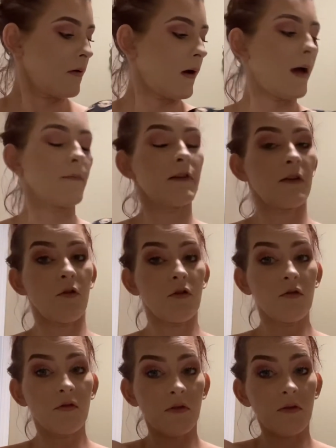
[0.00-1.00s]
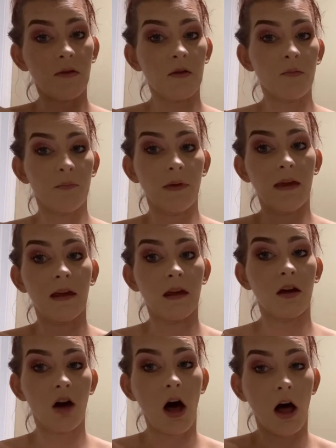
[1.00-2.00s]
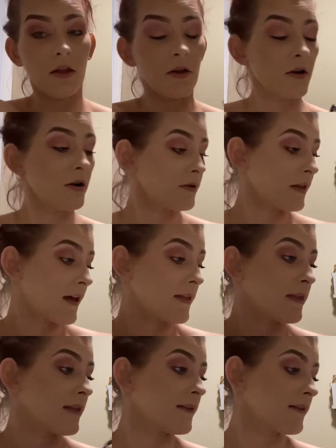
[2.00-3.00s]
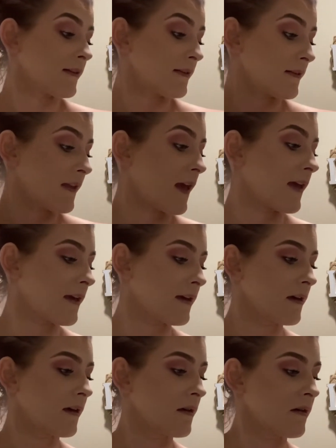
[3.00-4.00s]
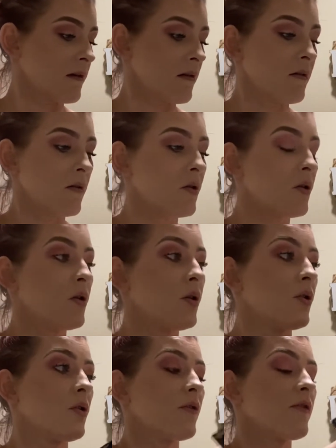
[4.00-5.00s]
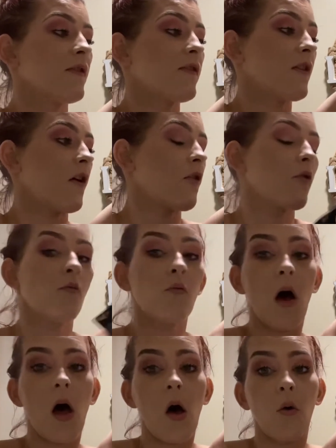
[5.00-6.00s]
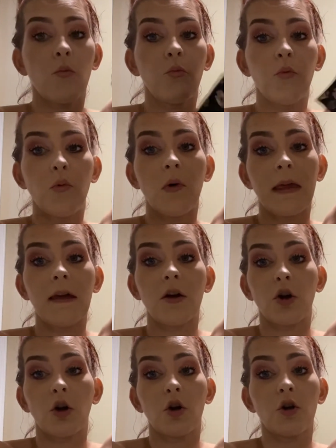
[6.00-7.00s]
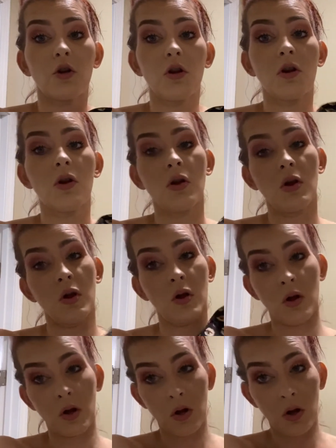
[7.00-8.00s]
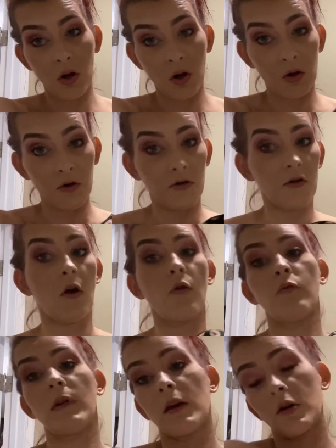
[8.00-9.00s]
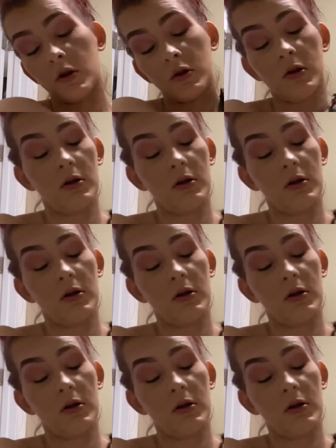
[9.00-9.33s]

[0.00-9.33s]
I'm so used to there being color that this is like so weird. So weird.